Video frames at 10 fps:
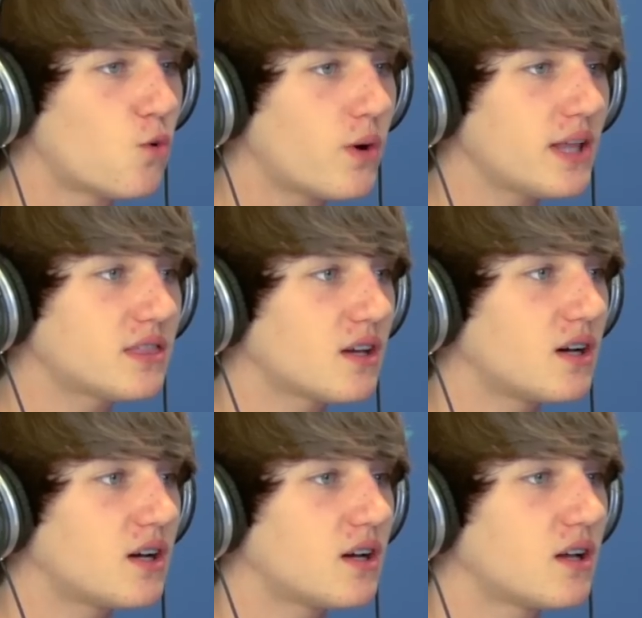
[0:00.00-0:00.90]
What
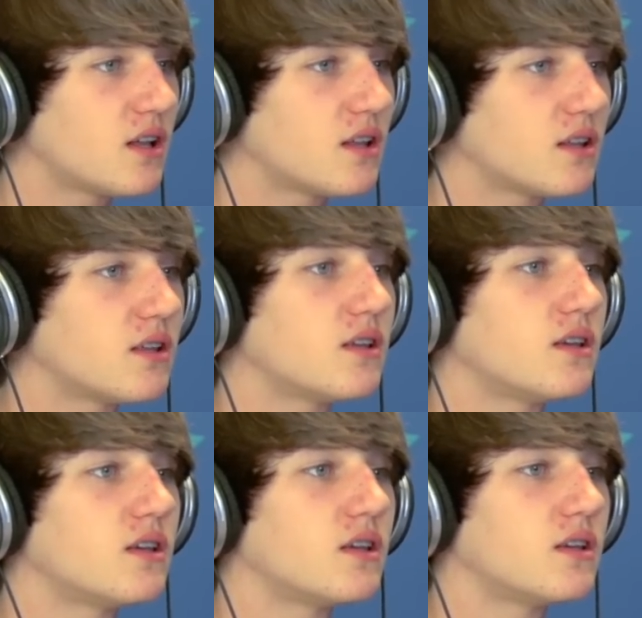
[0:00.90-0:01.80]
the?
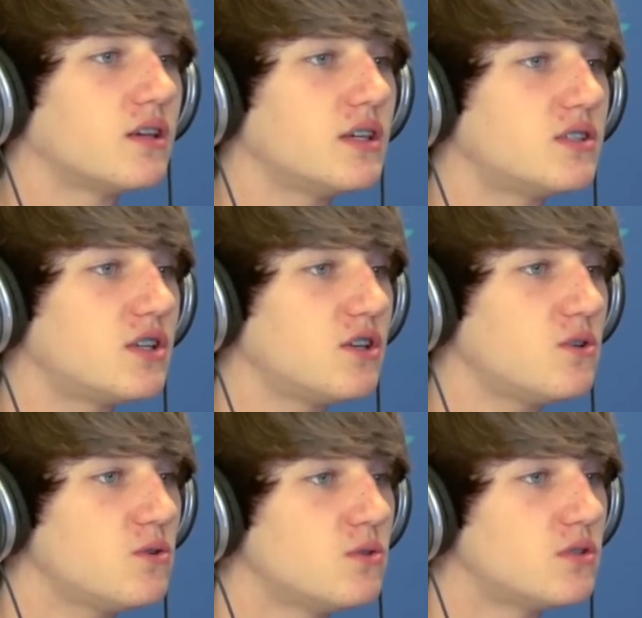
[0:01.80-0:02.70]
He's
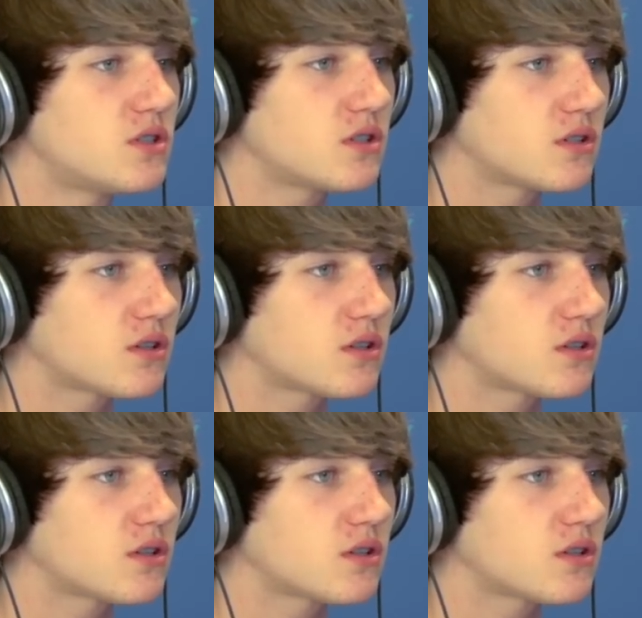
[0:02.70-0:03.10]
huge.